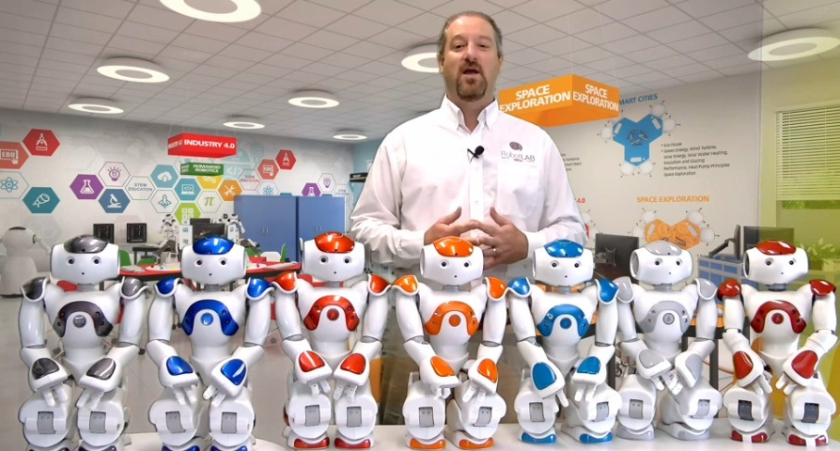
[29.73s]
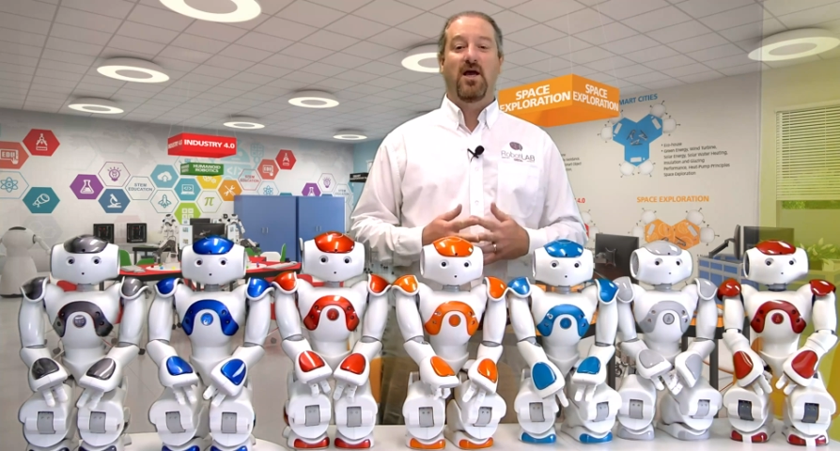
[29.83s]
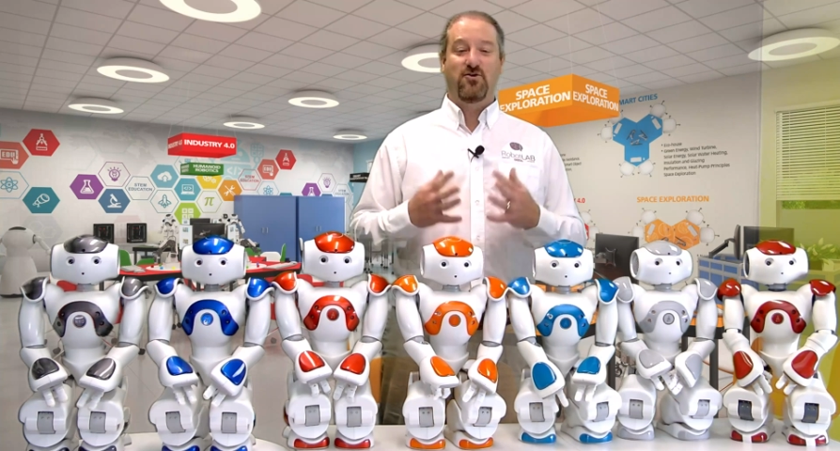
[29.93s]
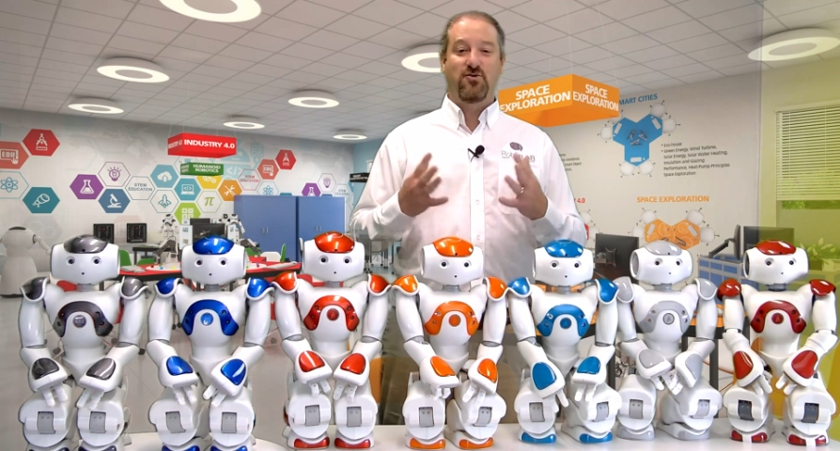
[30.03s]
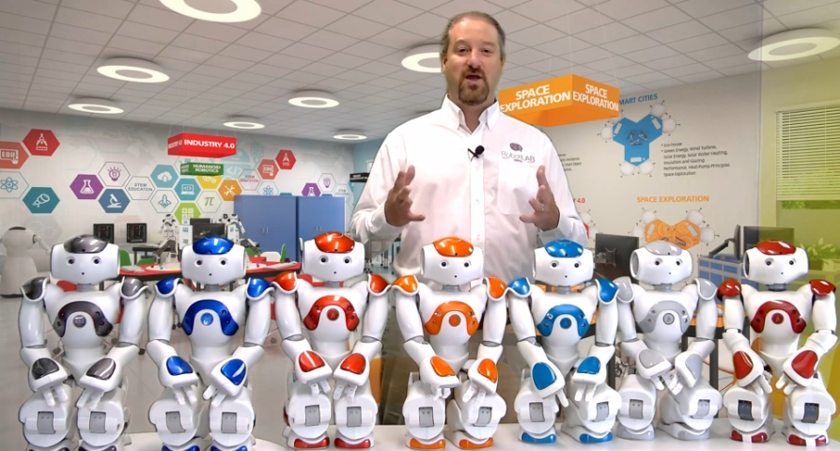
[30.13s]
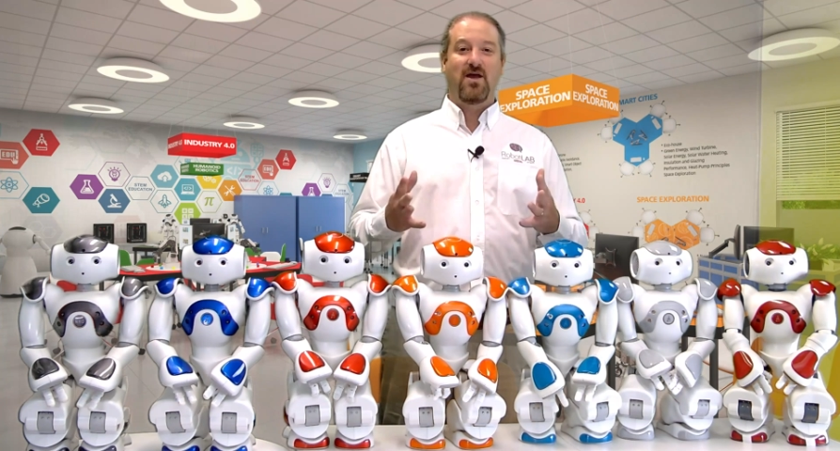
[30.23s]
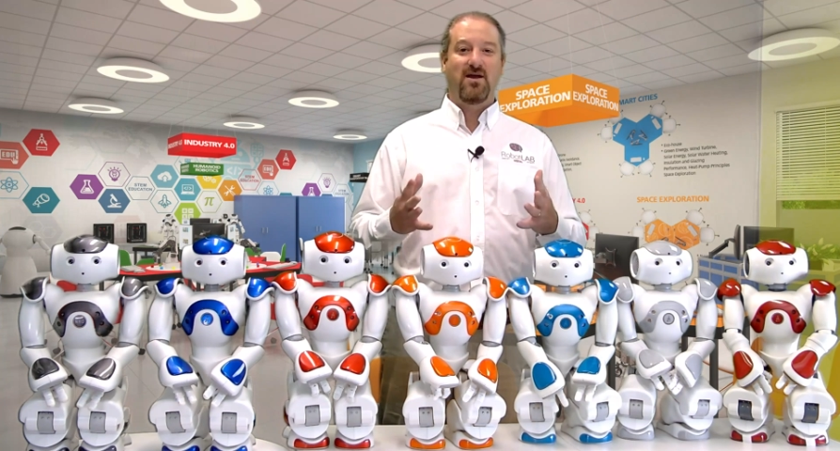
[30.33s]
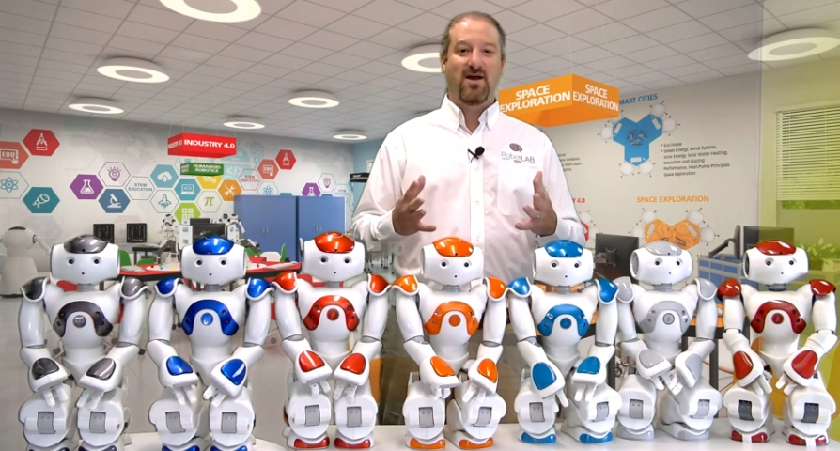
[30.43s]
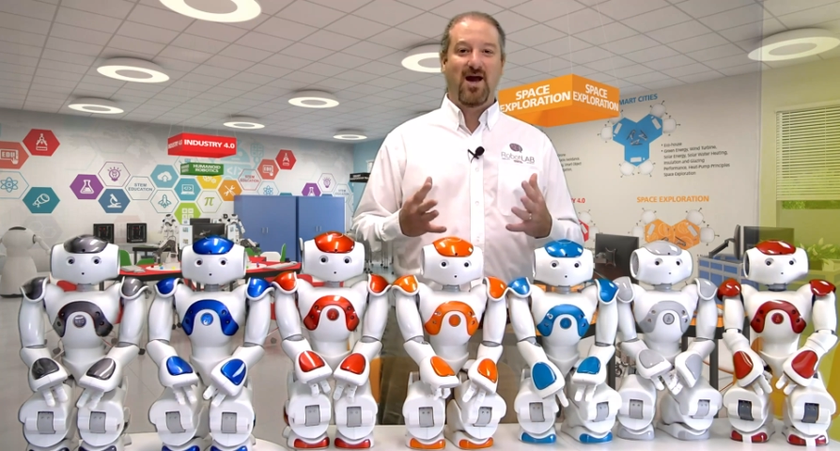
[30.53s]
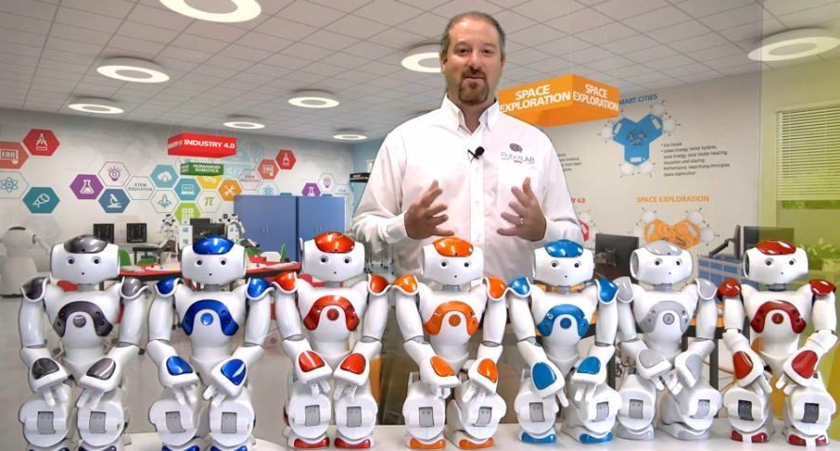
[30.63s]
And
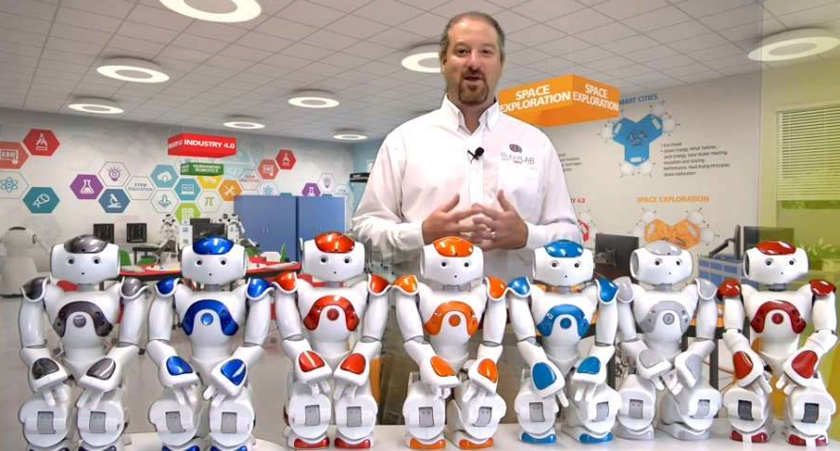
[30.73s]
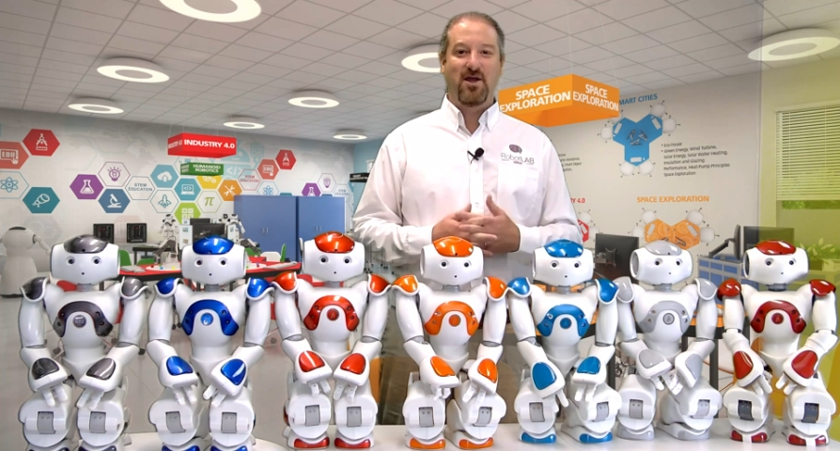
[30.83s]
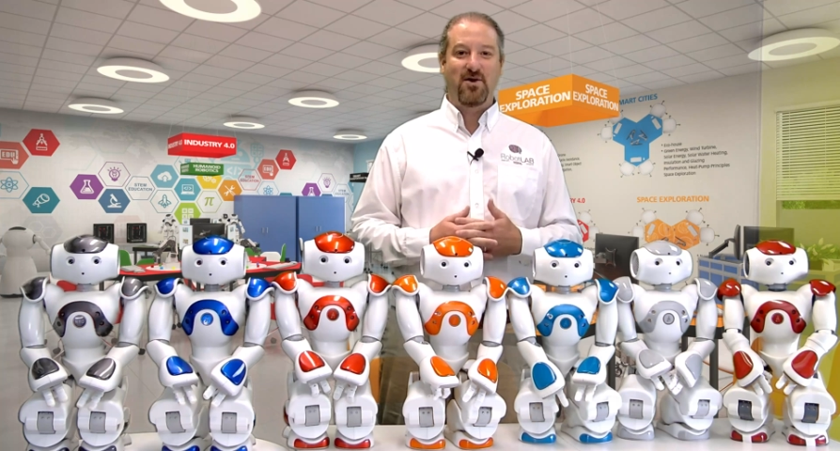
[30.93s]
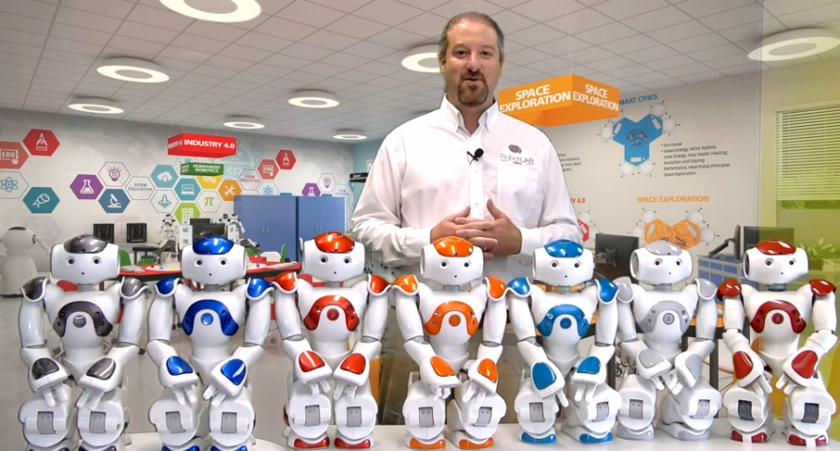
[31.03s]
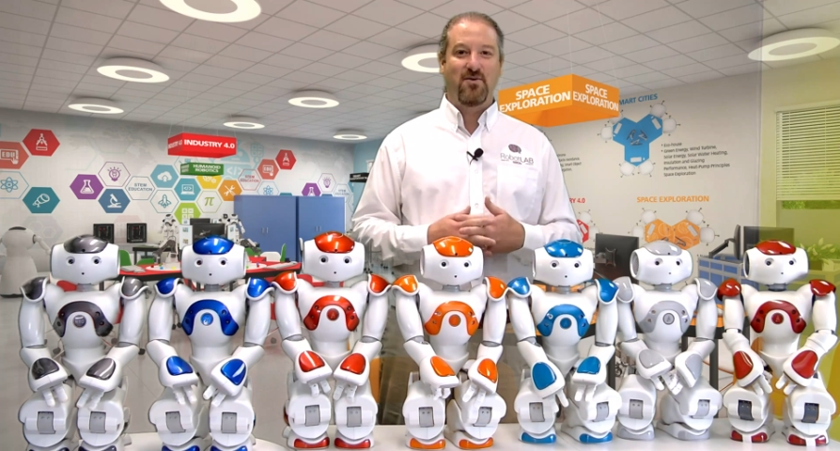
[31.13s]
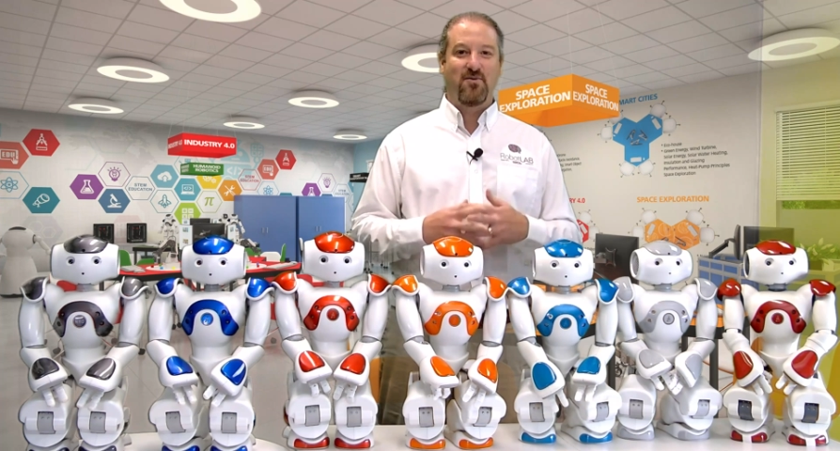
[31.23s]
today I'm here